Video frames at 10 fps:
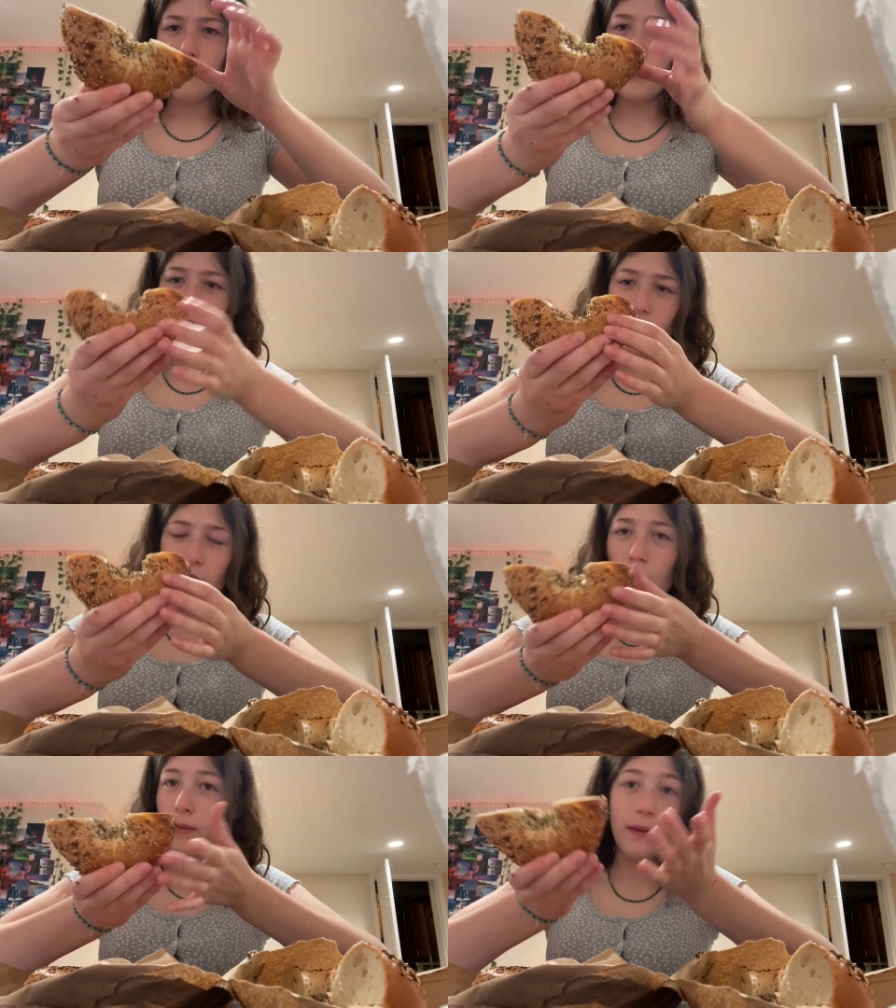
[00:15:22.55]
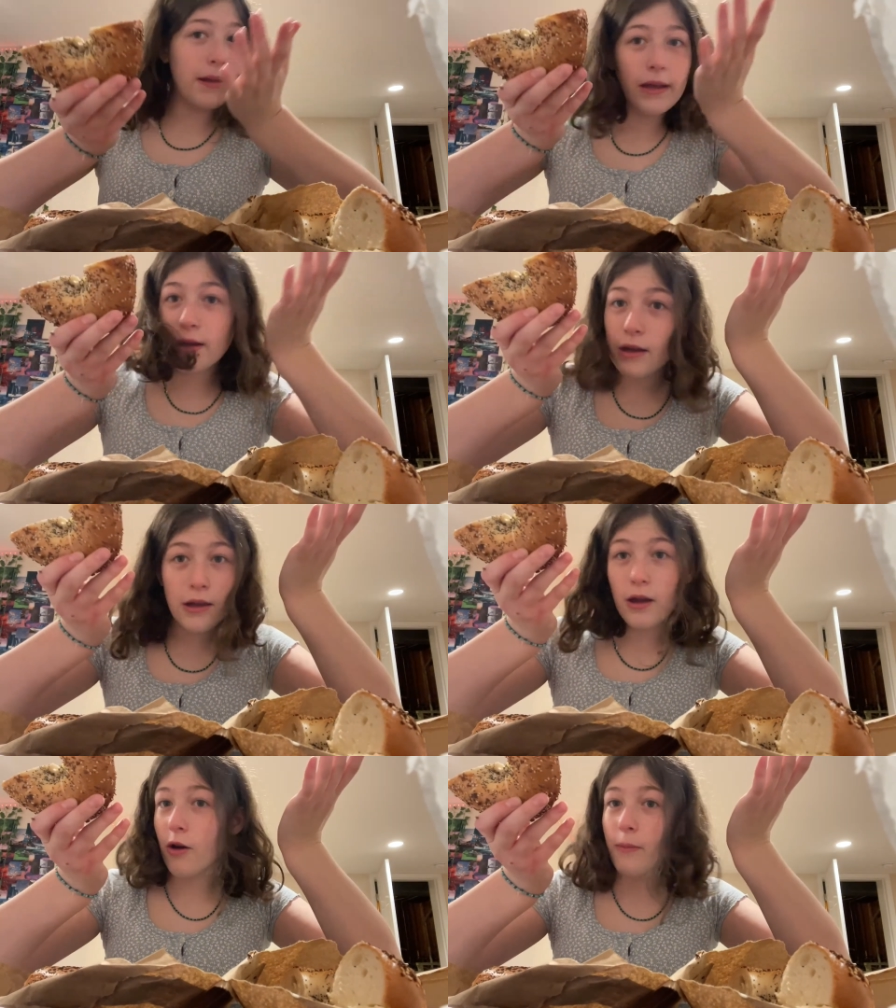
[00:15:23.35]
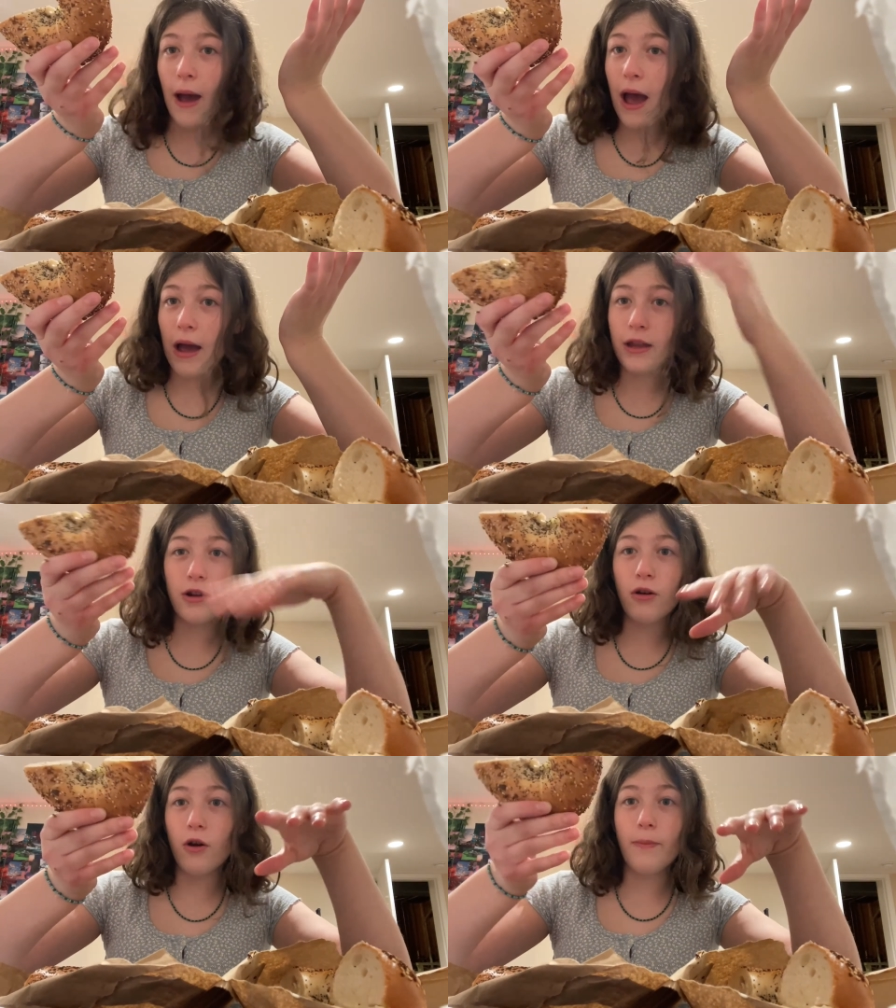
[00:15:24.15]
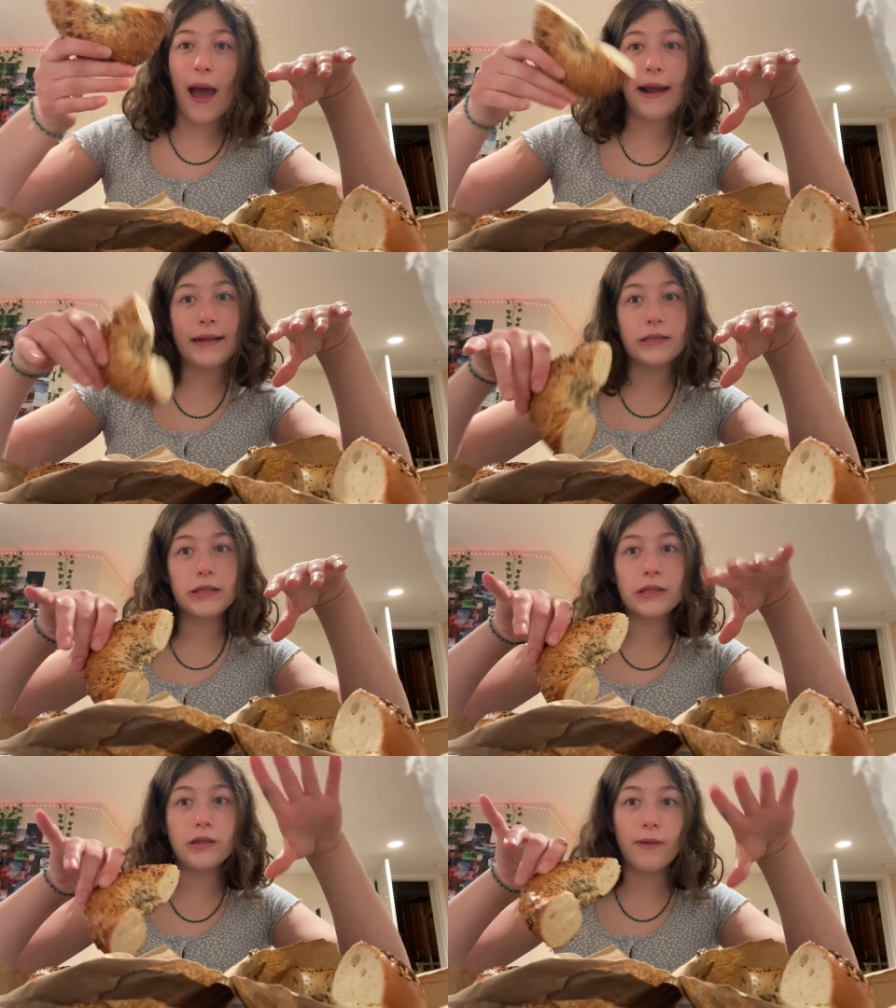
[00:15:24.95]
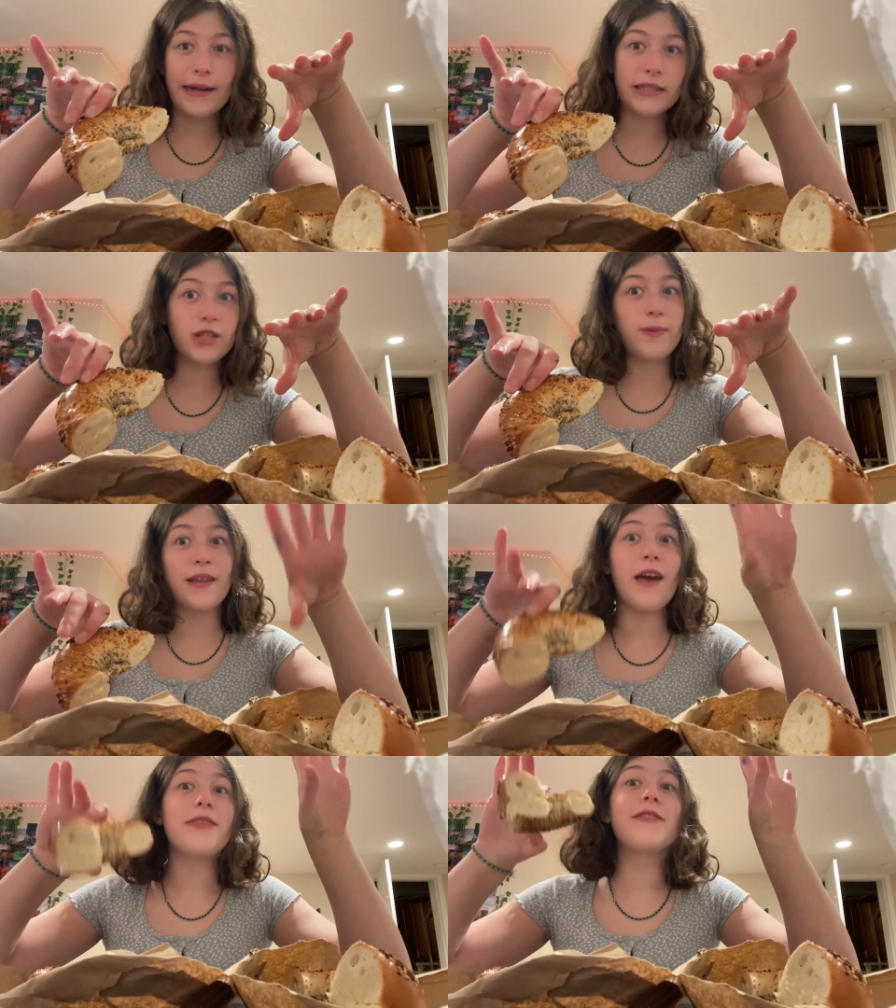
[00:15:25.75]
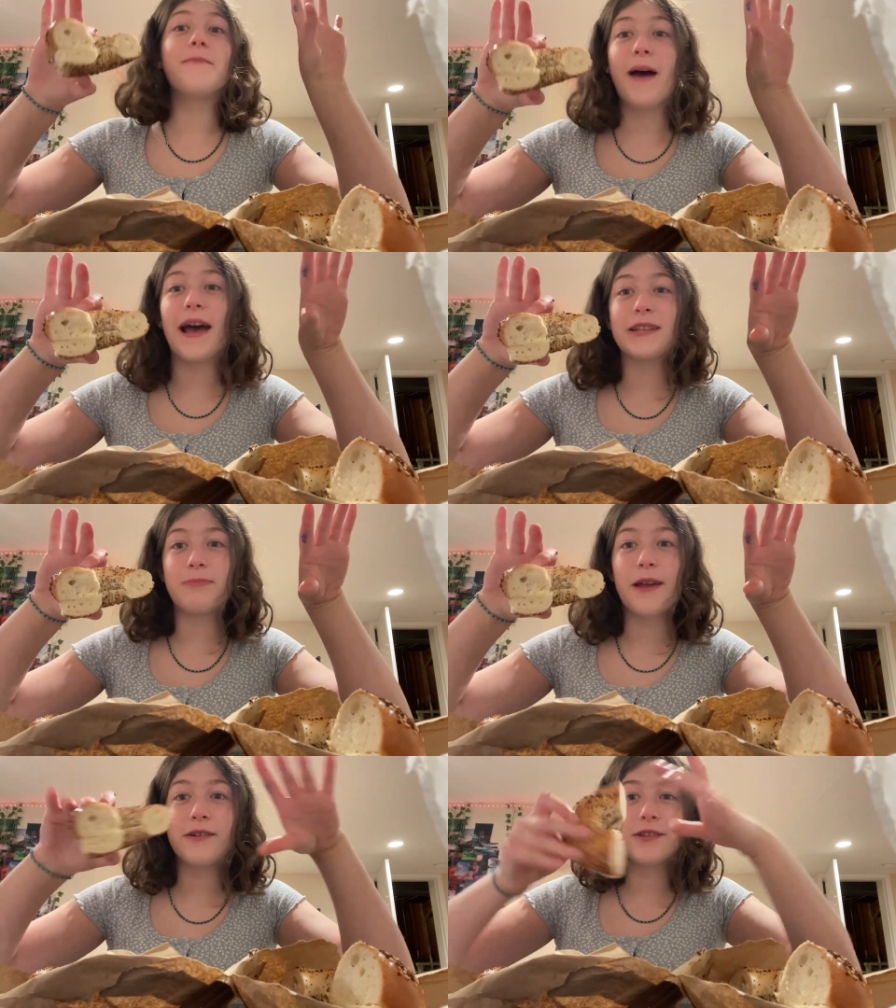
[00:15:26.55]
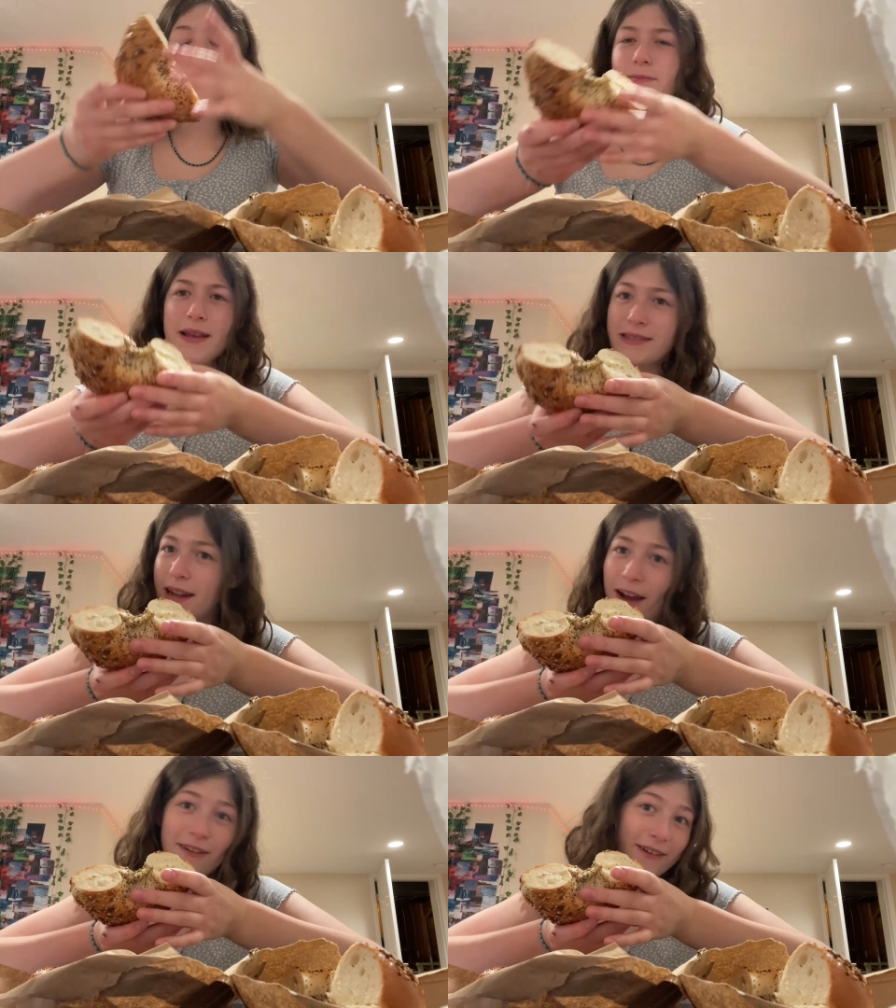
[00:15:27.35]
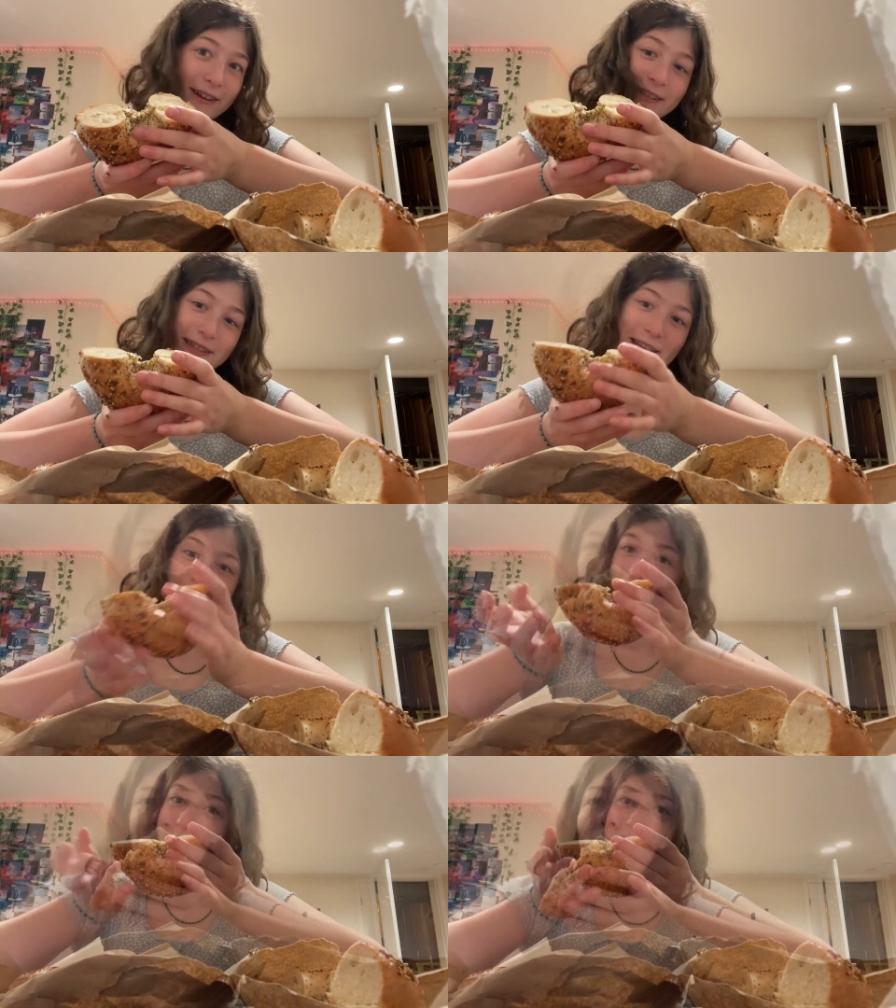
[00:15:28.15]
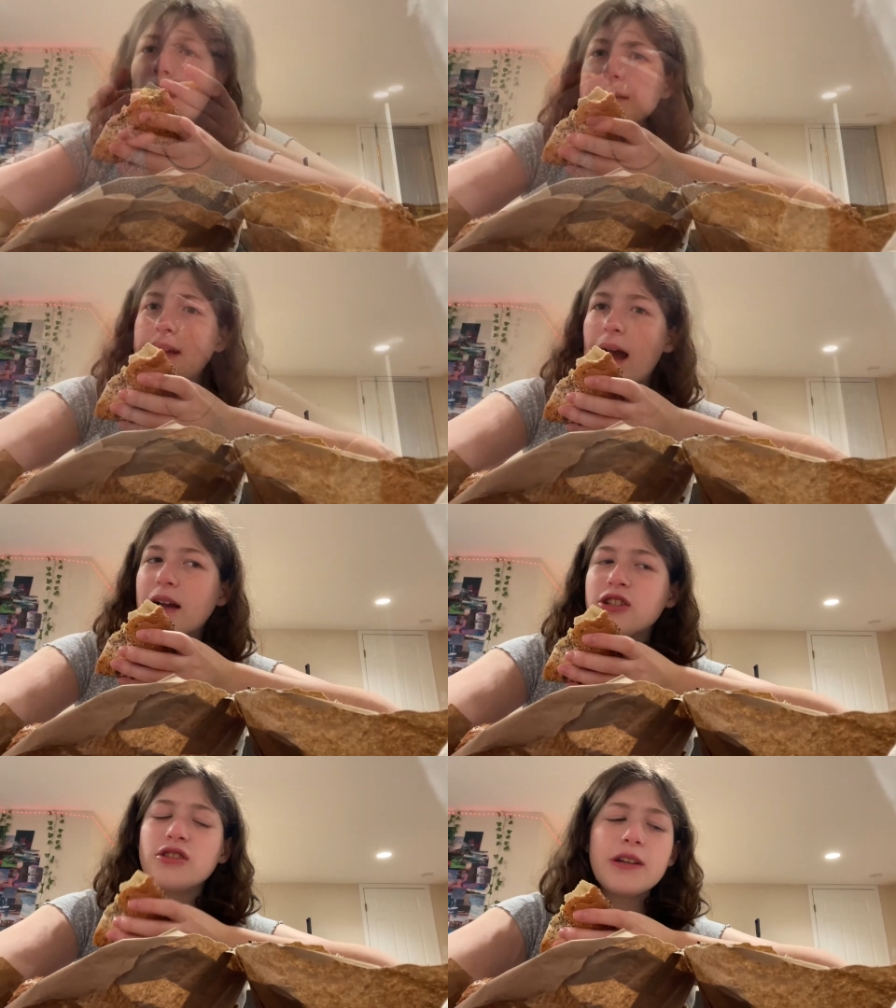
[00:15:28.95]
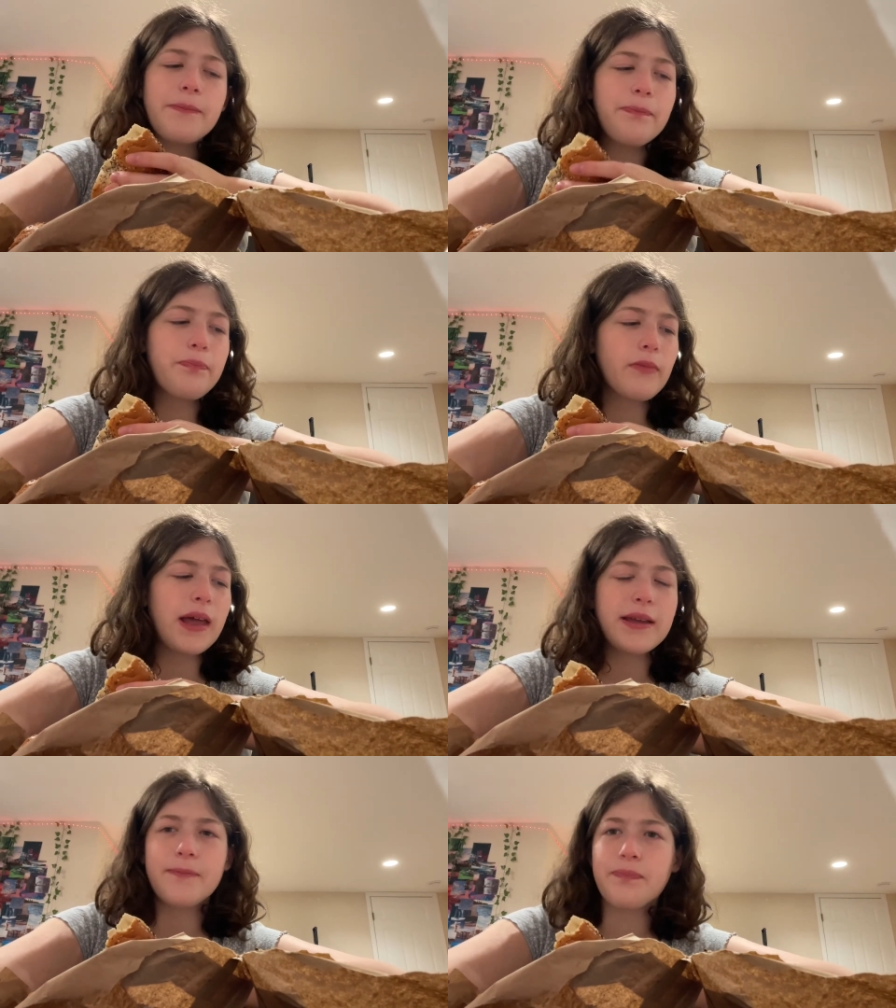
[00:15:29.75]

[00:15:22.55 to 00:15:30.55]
But, you know, maybe it could go back into the running to be the best bagel store based on how good it tastes. Let's see. Oh, it's actually, like,